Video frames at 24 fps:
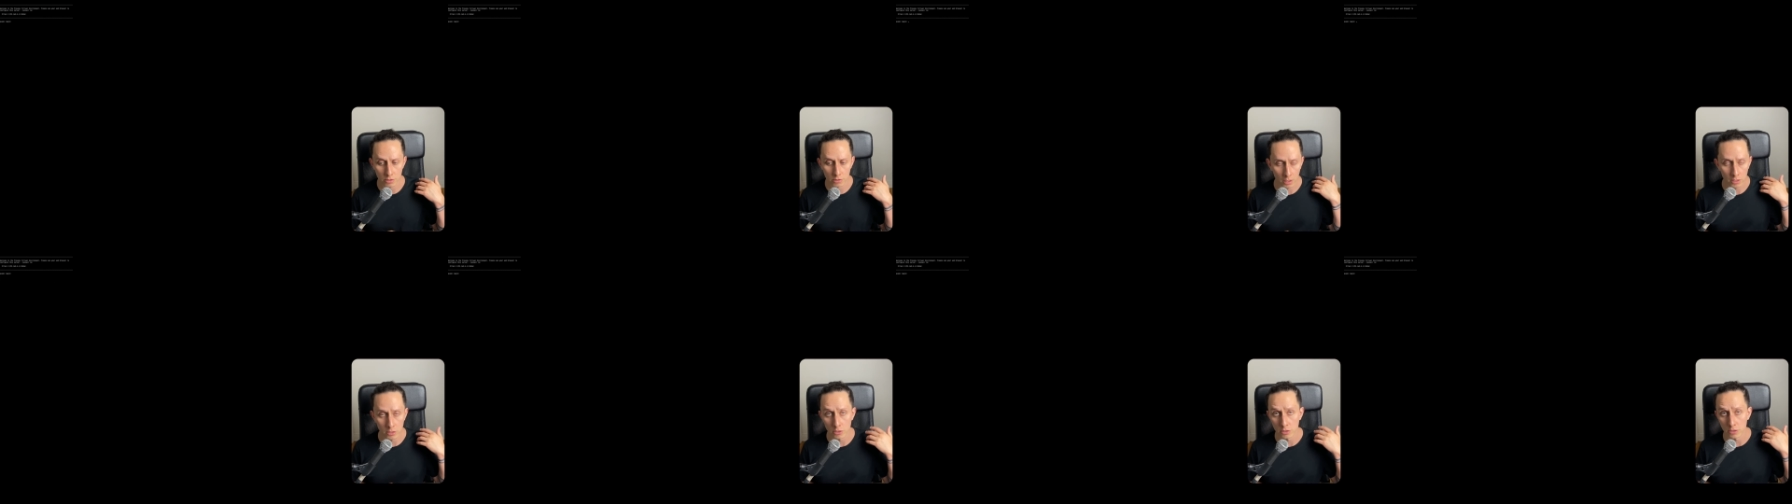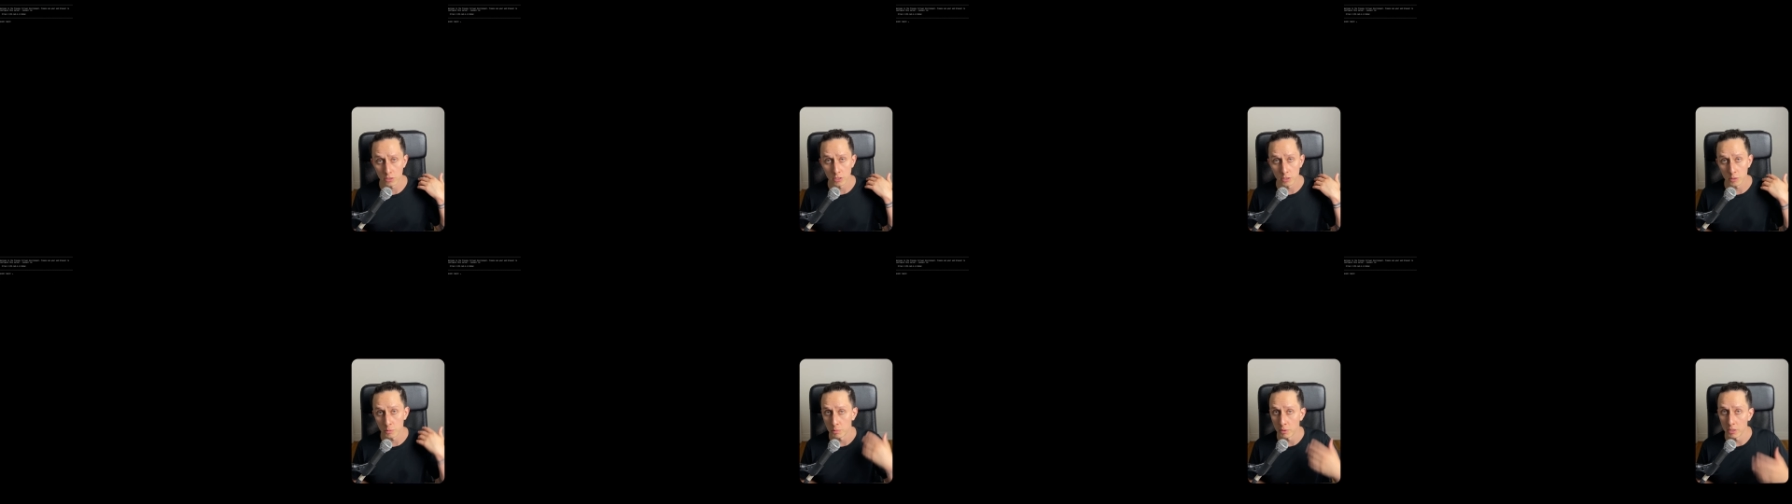it just
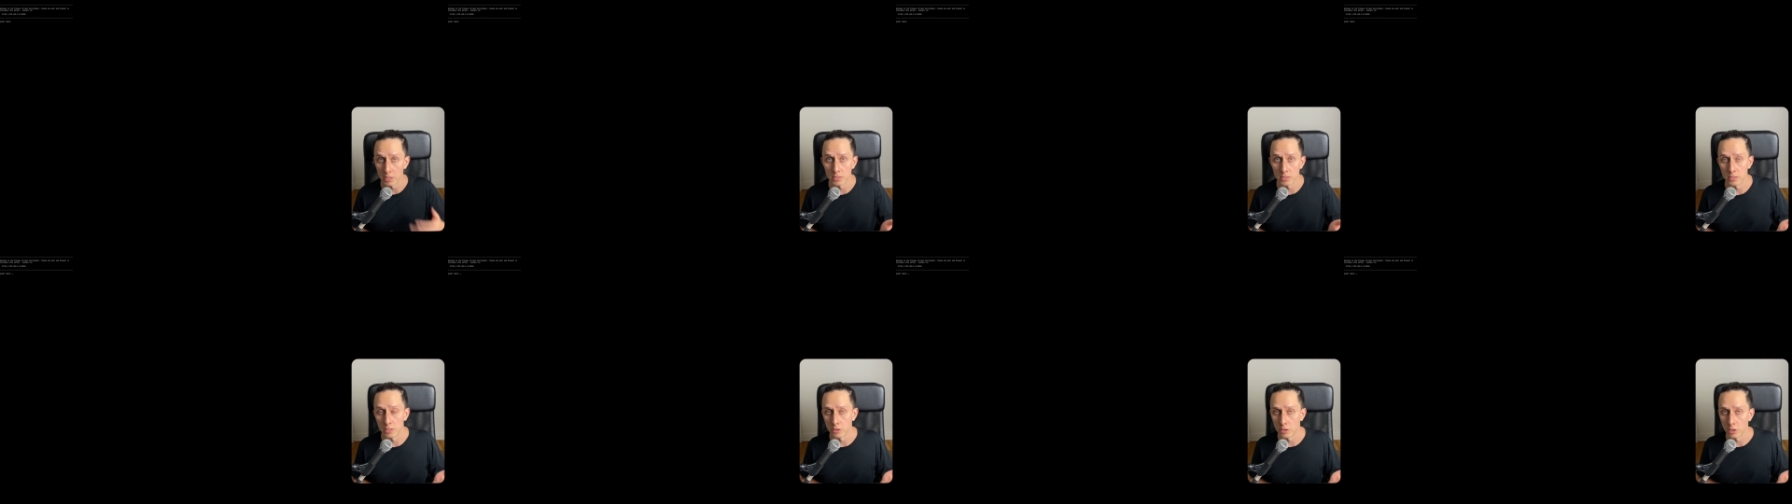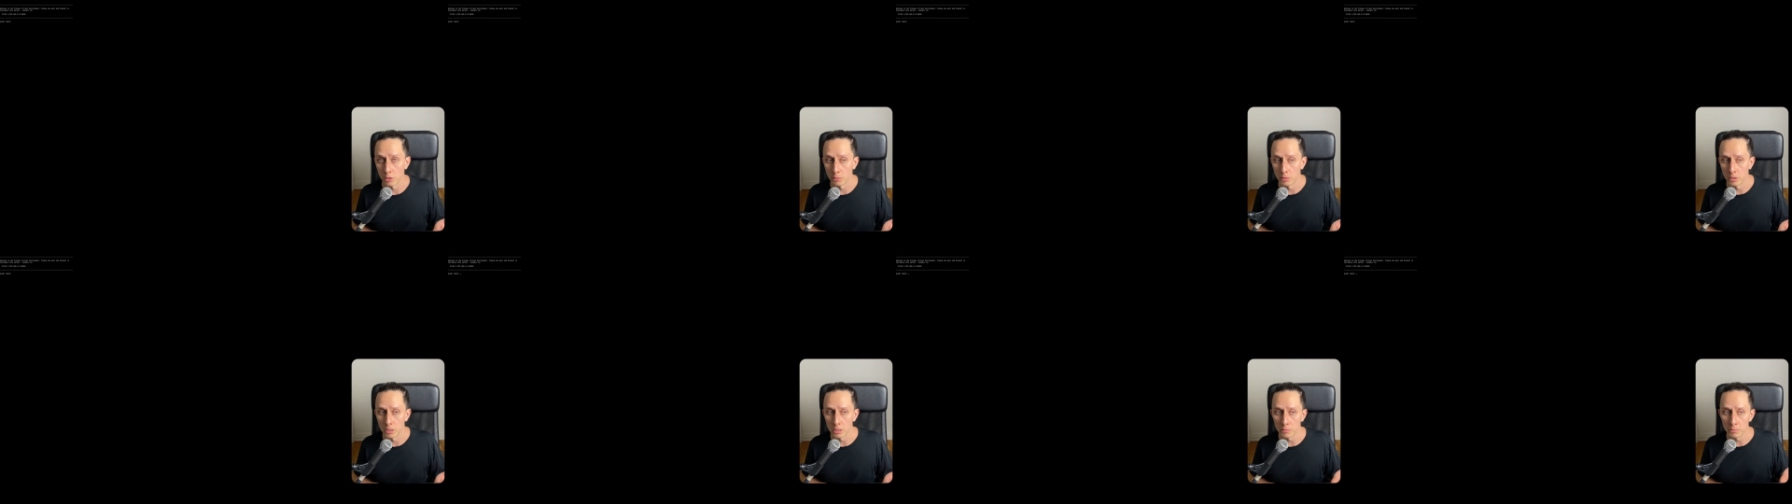displays the
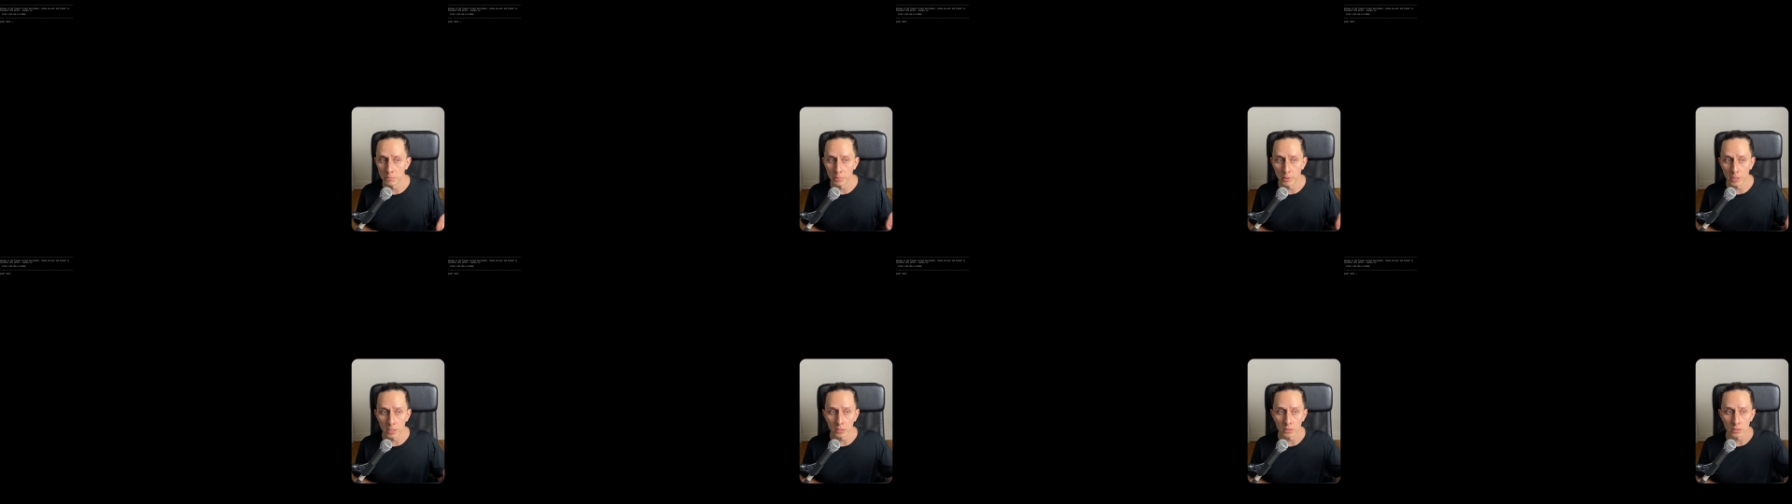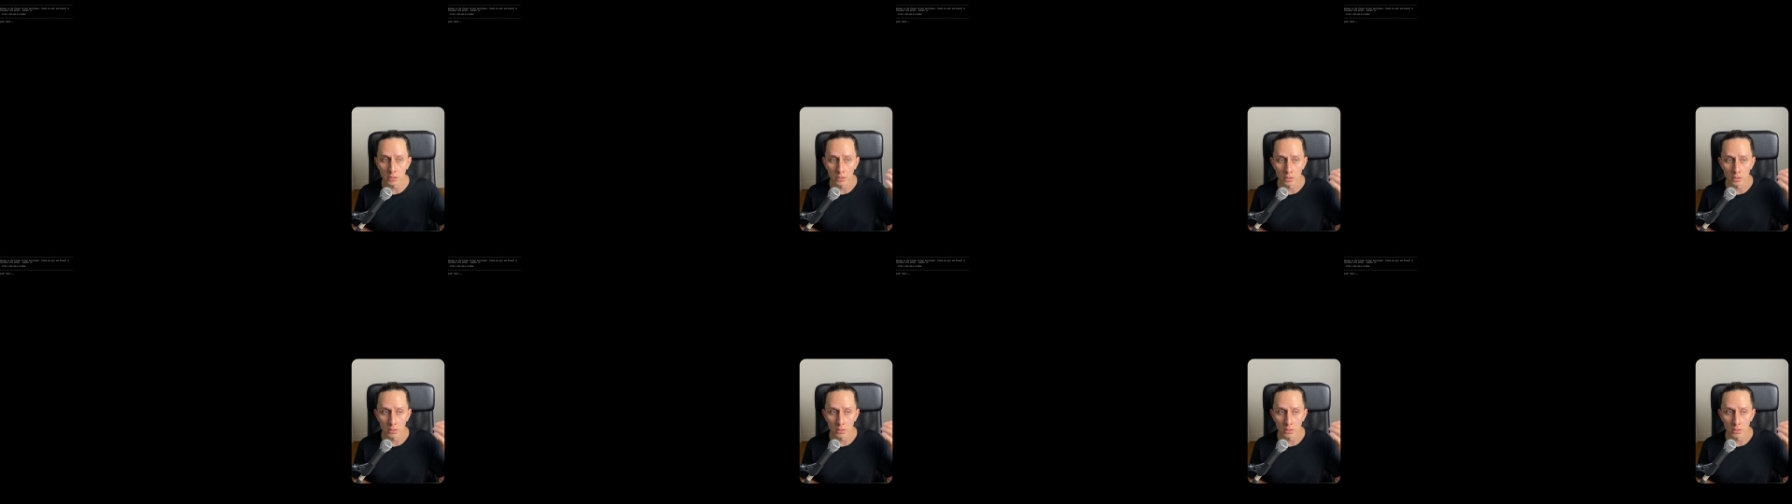terminal, but